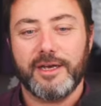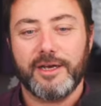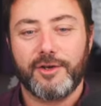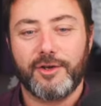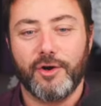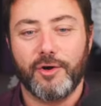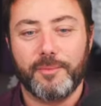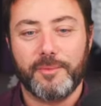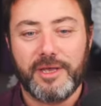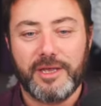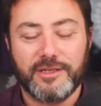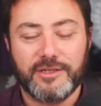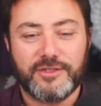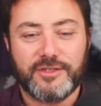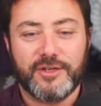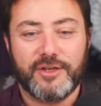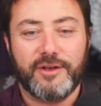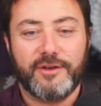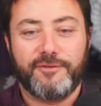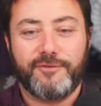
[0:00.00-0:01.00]
got me into
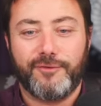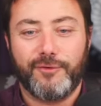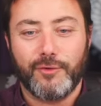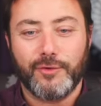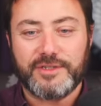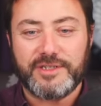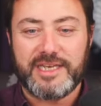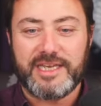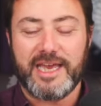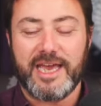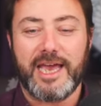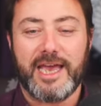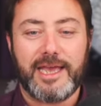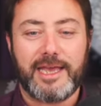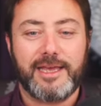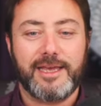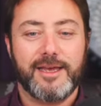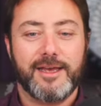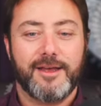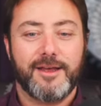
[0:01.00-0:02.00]
40k.
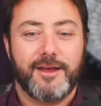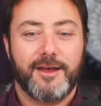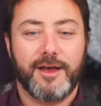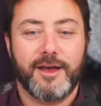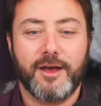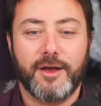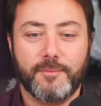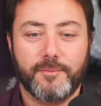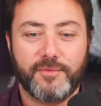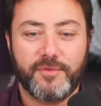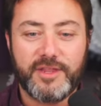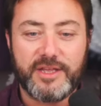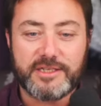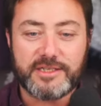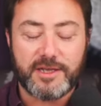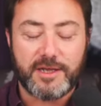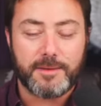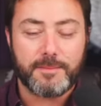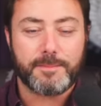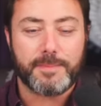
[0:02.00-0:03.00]
These
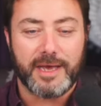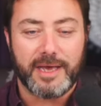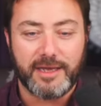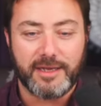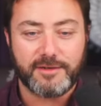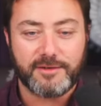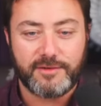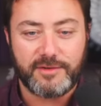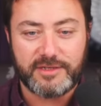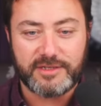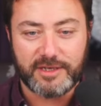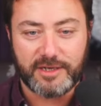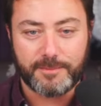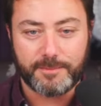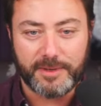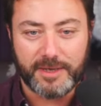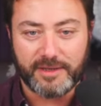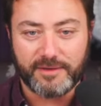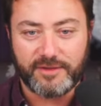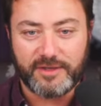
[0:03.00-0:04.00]
aren't bad. These aren't bad.